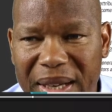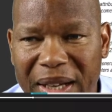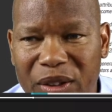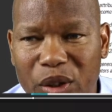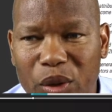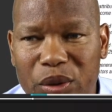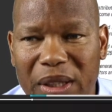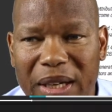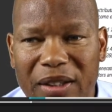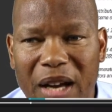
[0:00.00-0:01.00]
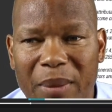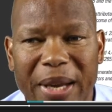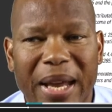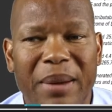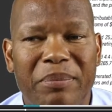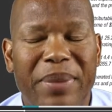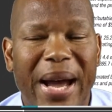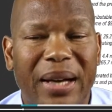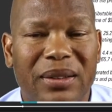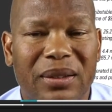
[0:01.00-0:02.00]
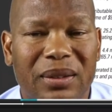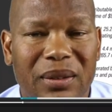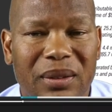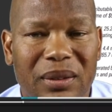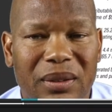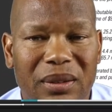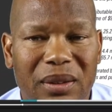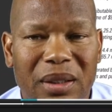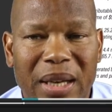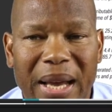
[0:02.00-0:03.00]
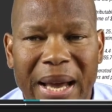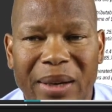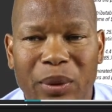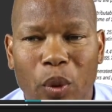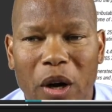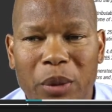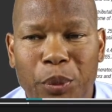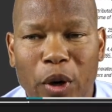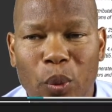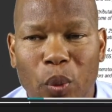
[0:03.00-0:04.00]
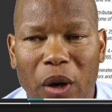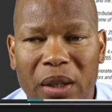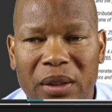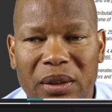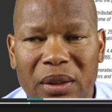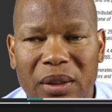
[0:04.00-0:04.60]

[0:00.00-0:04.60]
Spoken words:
in total economic impact, and 1.11